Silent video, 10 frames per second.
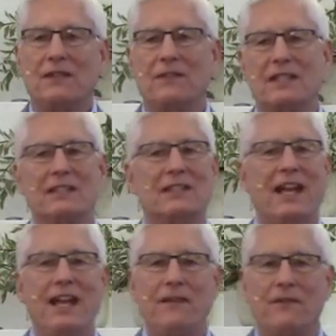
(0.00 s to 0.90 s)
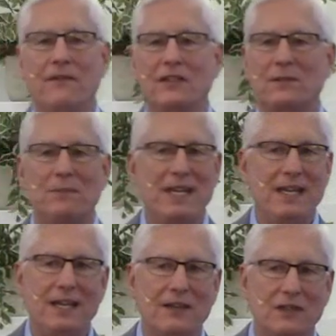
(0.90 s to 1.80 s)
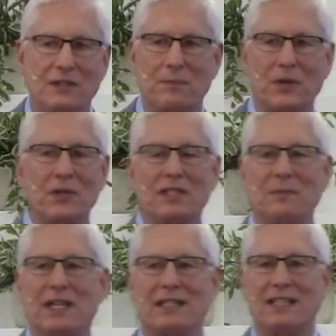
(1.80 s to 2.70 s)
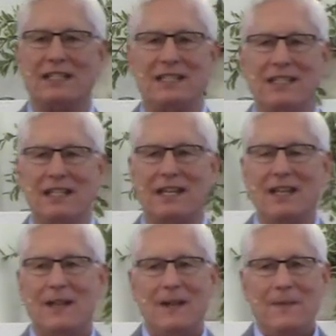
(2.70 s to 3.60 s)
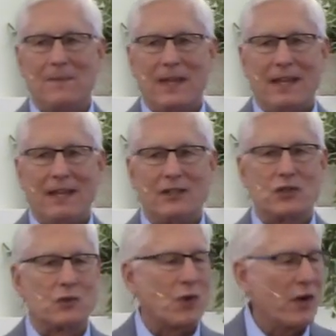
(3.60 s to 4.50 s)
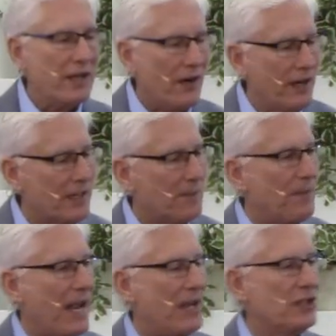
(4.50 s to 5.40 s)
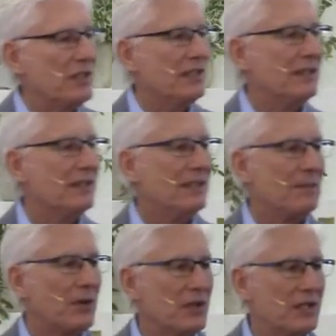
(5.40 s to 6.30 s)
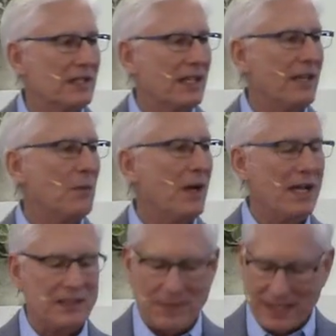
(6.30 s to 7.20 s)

of his life, of his being, of his person, because they had seen the extraordinary, compassionate person that he was,